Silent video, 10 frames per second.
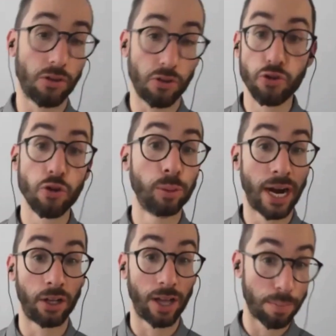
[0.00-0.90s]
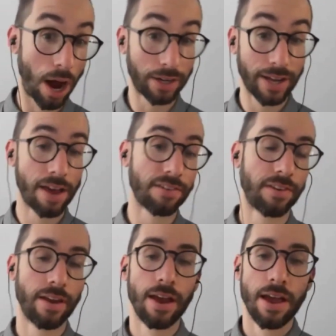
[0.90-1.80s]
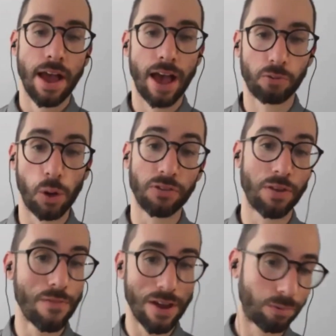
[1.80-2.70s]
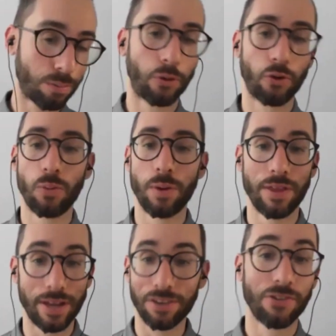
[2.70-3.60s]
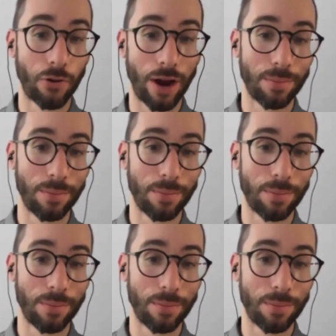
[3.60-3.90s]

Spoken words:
YouTube channel and podcast, as well as the Facebook group and the Instagram.